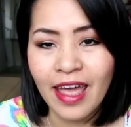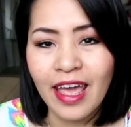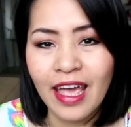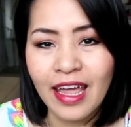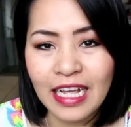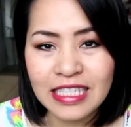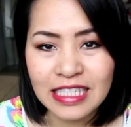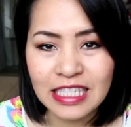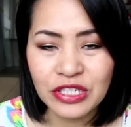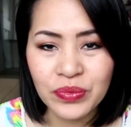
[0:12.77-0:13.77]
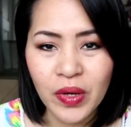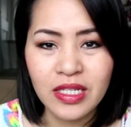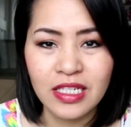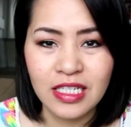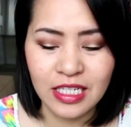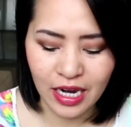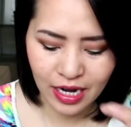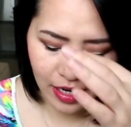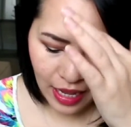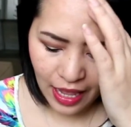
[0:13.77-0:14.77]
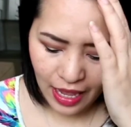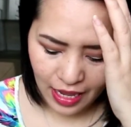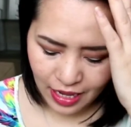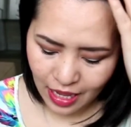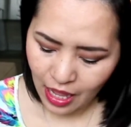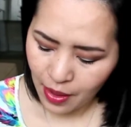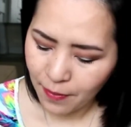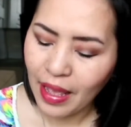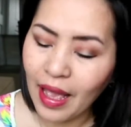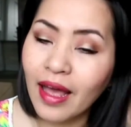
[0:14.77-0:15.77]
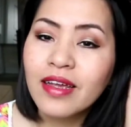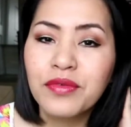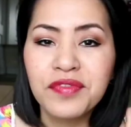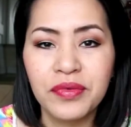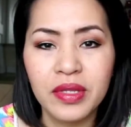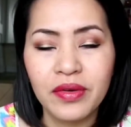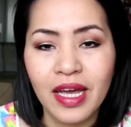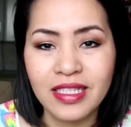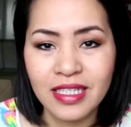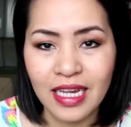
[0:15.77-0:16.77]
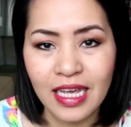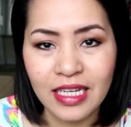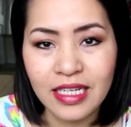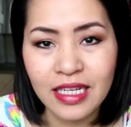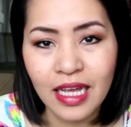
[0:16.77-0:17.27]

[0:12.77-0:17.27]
And I just want to share a palette review with you guys today.